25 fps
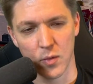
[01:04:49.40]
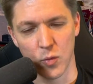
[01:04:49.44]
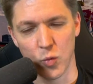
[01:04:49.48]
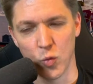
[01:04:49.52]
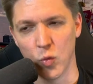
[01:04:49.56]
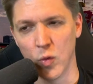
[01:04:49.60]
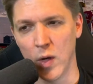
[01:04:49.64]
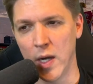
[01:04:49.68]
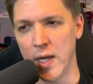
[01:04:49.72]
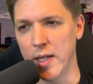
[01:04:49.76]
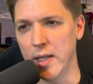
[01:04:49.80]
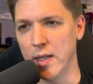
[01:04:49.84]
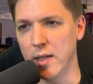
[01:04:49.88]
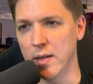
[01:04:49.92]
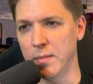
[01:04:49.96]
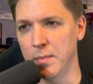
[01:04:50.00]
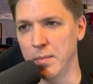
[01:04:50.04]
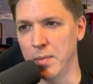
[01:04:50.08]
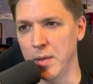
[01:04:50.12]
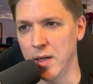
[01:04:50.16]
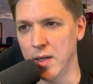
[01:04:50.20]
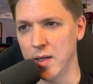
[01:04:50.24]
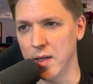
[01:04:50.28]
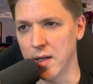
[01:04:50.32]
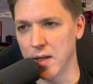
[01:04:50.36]
Reddit,
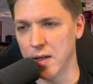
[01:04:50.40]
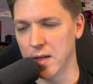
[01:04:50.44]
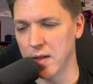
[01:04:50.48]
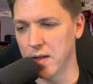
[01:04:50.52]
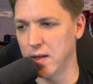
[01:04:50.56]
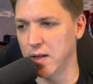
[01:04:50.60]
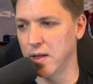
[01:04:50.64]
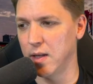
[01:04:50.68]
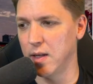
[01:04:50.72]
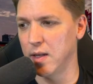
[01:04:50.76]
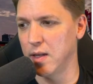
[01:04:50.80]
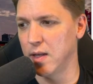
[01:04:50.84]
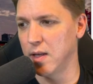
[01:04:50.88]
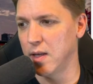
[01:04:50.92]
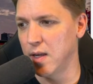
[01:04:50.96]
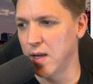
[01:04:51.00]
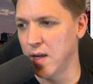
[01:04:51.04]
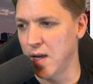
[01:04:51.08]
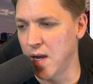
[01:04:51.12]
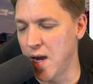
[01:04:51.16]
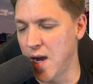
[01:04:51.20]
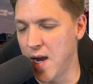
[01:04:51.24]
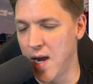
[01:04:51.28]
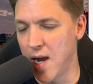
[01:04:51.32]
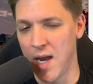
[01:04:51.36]
but
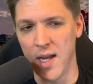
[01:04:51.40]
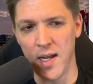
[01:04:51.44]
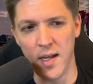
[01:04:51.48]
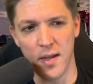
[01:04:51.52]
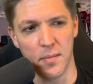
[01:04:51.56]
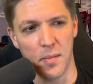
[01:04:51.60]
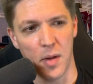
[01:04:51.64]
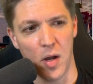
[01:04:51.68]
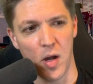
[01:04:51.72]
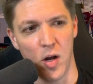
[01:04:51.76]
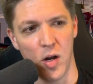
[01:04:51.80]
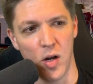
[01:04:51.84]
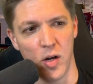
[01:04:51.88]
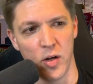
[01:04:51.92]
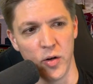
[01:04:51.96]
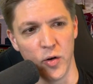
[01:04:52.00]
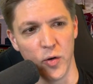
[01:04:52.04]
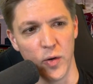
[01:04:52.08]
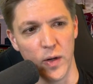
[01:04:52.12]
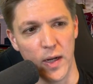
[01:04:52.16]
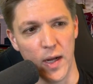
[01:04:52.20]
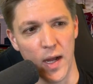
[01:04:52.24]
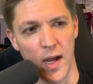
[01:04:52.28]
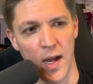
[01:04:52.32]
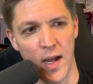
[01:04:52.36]
I am
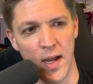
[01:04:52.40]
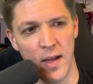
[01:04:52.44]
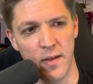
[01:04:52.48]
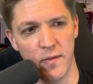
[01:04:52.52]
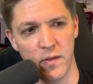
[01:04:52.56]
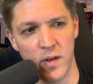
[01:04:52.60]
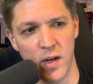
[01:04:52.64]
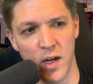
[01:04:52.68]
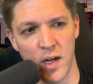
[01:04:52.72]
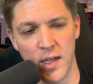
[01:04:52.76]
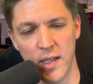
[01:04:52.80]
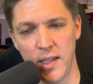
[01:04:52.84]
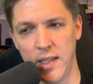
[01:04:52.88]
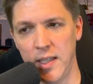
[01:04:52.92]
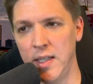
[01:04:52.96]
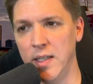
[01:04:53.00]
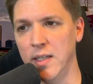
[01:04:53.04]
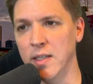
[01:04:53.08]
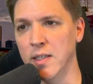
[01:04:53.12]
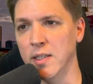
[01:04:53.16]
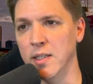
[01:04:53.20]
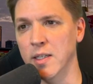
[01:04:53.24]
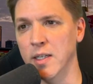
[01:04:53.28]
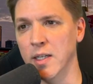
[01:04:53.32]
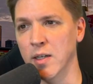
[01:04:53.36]
hungry. I have not
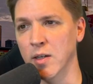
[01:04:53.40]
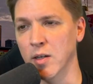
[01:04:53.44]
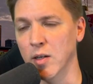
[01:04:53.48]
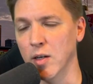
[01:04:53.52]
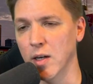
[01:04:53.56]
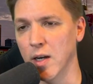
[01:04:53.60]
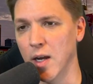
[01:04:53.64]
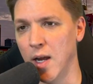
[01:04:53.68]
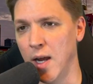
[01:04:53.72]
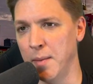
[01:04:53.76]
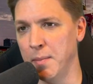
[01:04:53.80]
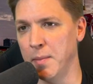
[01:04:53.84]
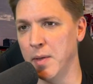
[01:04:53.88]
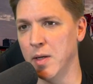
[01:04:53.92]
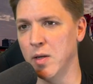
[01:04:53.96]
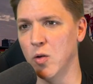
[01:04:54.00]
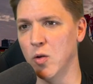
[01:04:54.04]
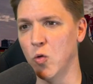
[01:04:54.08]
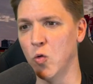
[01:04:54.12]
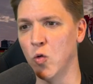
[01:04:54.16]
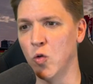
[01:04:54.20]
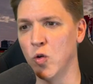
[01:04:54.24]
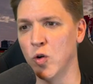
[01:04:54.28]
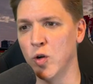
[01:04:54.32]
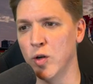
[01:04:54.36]
eaten dinner. I'm going to
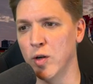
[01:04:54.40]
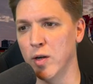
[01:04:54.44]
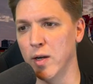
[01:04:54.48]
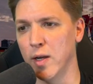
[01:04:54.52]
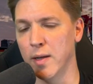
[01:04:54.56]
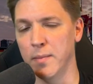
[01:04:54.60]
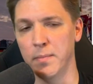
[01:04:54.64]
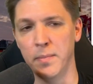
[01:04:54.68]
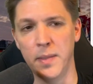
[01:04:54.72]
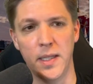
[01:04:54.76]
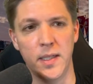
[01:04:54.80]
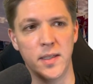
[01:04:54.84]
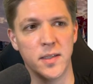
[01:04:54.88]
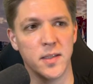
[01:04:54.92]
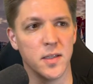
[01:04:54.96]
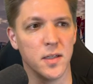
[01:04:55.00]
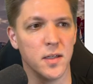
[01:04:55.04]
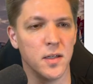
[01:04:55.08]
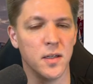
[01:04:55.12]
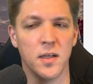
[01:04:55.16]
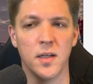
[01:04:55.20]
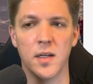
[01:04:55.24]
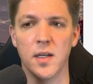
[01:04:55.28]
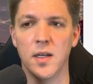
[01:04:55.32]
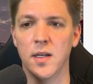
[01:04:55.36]
order a
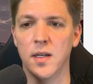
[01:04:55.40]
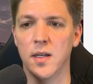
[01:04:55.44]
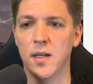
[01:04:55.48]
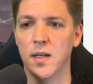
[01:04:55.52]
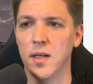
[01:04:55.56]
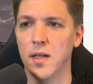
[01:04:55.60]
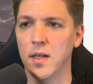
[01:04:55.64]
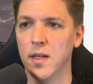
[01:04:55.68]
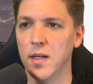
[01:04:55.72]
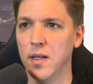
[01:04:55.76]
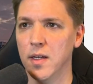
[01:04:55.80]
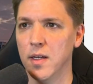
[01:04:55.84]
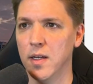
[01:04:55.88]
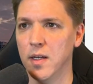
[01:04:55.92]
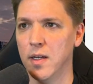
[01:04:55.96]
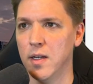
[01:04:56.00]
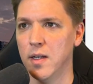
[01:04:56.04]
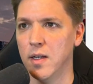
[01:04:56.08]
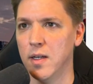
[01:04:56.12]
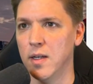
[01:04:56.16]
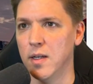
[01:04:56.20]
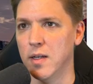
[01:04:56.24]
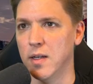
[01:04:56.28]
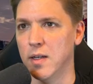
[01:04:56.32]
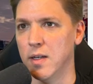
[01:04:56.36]
pizza.
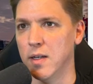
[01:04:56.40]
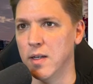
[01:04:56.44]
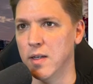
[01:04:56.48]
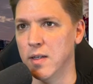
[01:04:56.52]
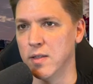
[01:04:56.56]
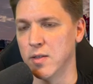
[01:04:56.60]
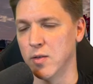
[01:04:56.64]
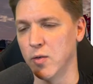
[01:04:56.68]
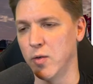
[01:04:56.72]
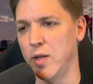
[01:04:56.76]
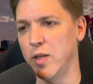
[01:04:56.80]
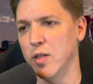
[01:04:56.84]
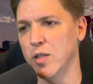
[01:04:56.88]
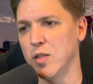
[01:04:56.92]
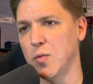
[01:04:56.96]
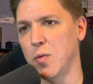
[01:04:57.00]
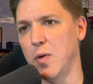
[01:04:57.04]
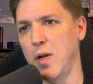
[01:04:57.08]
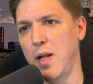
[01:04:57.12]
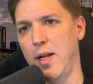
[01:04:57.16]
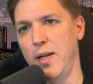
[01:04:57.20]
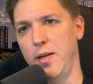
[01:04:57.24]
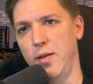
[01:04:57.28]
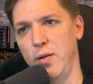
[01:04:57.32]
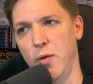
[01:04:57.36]
So here's
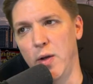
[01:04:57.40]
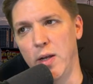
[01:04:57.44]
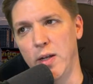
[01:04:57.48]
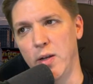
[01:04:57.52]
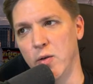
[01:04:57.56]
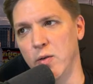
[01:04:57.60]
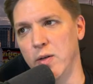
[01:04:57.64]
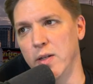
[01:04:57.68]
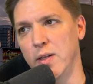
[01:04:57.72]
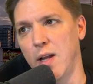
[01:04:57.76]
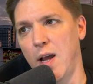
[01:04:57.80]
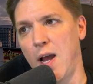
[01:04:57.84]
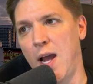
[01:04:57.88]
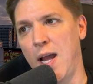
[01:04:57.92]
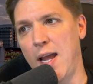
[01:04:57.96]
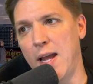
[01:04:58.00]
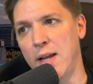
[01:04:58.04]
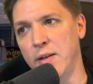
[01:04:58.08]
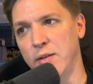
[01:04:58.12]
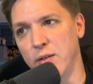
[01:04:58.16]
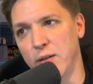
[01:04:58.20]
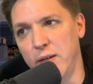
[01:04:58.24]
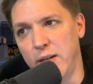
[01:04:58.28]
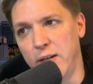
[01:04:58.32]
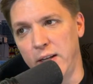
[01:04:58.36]
what I do. I
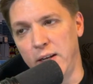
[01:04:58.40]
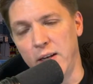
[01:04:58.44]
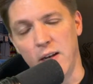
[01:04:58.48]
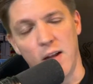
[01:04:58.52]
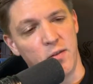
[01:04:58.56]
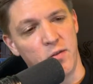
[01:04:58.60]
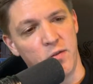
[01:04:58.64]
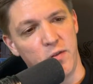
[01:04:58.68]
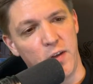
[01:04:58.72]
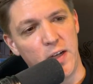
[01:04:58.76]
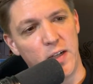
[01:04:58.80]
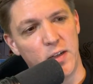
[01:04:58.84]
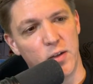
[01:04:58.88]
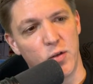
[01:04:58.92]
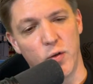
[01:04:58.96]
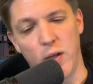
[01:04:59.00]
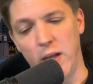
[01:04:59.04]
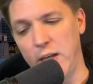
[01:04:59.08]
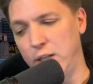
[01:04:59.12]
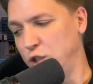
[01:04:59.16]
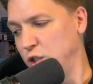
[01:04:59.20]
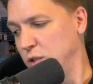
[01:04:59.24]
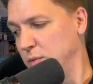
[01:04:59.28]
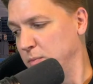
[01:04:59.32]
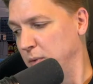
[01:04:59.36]
entered in a fake
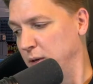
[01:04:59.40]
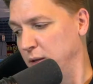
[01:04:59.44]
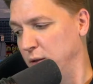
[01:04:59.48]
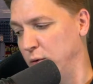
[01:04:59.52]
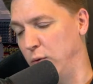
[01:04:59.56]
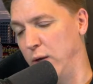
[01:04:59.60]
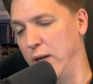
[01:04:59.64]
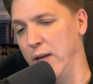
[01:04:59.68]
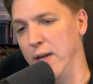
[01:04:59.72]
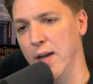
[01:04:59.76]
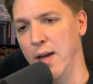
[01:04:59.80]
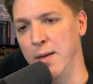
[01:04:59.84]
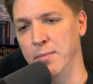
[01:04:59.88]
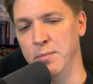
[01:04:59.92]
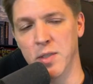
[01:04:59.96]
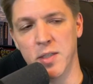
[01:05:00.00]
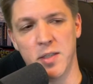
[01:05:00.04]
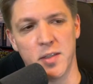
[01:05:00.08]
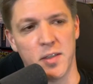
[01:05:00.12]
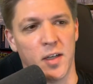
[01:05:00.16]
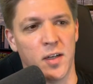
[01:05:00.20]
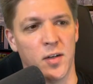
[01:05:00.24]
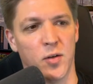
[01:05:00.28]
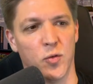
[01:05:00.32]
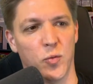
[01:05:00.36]
location, by the way. I'm
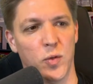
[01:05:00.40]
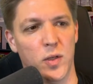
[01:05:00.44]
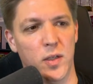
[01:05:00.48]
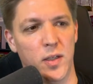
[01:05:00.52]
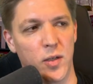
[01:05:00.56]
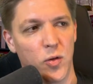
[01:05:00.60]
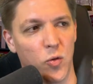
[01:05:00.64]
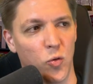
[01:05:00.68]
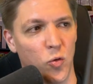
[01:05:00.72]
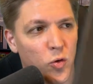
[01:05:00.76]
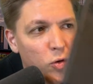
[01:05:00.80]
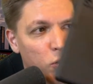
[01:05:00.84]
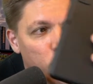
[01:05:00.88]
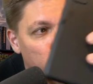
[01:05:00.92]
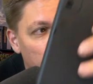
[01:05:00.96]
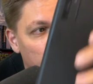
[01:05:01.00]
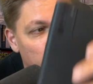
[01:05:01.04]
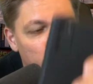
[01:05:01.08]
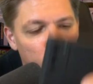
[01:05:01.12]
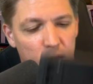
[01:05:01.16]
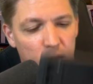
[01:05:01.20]
just going to really order